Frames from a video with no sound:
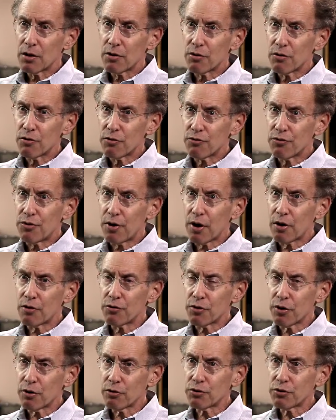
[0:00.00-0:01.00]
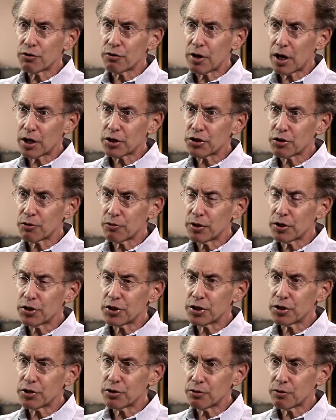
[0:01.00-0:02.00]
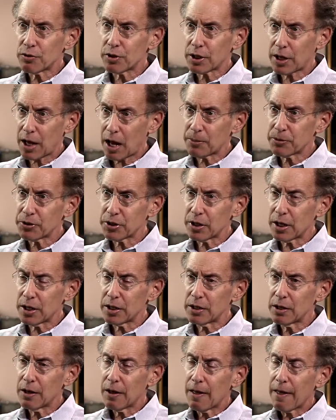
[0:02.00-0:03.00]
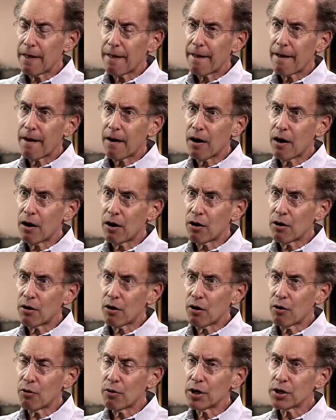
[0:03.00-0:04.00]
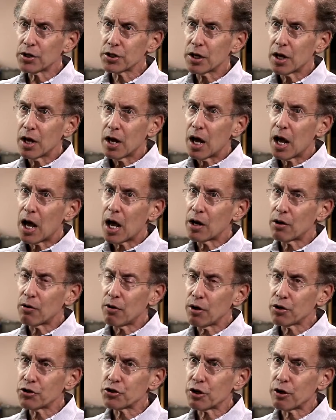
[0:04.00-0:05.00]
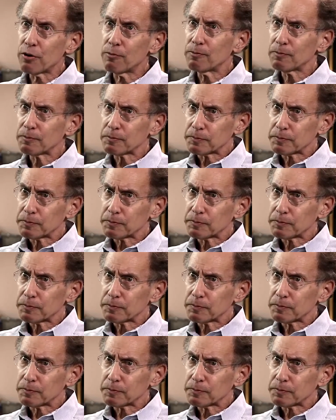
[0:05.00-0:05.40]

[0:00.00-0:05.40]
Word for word: th those are not so easy to encapsulate uh, always. And also,